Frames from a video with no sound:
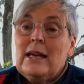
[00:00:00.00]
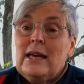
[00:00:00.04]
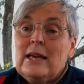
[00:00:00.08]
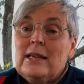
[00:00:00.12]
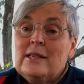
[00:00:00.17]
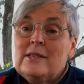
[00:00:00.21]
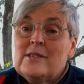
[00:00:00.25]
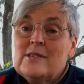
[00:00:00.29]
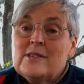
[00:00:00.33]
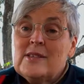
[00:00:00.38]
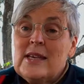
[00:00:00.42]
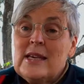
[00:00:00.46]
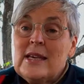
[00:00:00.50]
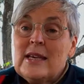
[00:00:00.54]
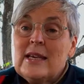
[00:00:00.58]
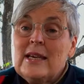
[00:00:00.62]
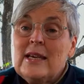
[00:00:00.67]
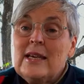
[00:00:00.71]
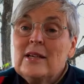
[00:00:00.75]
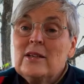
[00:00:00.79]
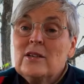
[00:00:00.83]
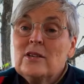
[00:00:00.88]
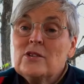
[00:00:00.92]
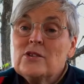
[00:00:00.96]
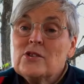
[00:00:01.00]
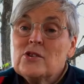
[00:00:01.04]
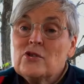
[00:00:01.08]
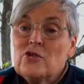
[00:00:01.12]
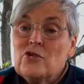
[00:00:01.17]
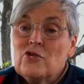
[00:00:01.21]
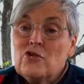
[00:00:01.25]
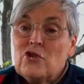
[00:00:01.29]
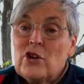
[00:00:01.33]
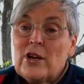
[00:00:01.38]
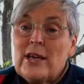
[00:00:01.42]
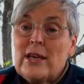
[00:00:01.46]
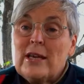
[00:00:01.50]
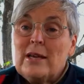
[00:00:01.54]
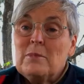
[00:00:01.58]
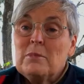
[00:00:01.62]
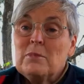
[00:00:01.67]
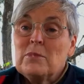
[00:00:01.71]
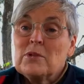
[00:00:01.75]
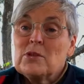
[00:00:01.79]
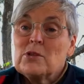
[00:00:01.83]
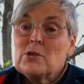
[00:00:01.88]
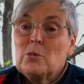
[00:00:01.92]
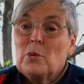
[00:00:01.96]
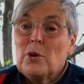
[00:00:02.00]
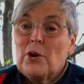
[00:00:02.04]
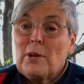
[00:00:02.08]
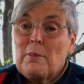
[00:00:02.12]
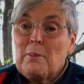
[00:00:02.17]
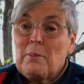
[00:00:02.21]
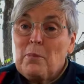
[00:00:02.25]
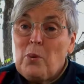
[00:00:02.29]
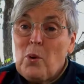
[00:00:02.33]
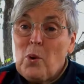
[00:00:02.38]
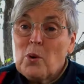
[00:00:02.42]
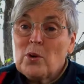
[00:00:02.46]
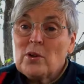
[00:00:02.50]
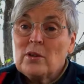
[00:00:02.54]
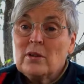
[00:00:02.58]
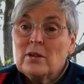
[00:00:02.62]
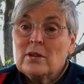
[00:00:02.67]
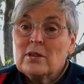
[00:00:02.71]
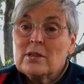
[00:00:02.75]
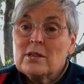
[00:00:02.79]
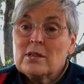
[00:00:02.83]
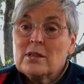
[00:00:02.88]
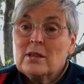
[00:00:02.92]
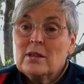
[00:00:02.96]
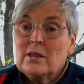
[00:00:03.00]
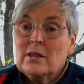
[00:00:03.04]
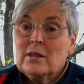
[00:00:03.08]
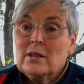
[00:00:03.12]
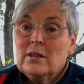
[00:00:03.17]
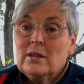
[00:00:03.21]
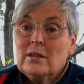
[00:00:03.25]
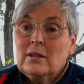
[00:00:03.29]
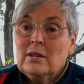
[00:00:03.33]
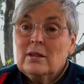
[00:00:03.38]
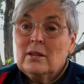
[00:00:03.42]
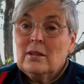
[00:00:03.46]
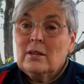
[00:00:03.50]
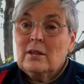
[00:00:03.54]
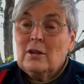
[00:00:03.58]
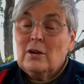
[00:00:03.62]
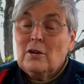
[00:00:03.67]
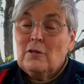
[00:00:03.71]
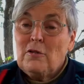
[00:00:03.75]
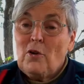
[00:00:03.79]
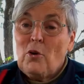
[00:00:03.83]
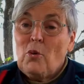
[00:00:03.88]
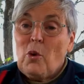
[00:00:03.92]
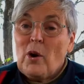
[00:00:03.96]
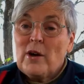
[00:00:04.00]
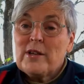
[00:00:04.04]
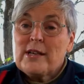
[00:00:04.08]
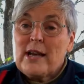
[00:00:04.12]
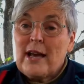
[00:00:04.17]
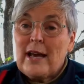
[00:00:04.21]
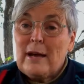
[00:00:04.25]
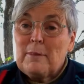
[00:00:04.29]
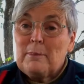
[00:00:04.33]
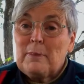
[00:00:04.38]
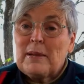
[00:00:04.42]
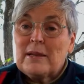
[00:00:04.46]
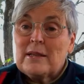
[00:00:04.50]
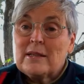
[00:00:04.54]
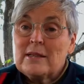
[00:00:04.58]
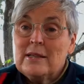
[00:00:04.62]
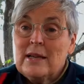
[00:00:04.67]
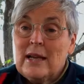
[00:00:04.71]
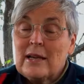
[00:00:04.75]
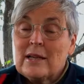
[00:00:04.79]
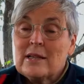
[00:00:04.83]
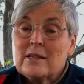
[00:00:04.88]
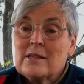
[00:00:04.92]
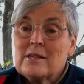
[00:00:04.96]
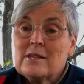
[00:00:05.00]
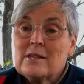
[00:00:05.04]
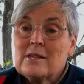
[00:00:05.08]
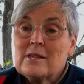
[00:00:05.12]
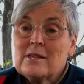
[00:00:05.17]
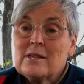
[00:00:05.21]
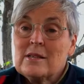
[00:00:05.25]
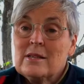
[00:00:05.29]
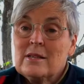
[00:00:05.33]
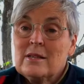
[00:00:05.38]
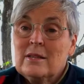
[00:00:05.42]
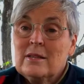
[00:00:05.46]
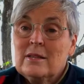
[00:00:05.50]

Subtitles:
Ezekiel's dreams were important for what happened next.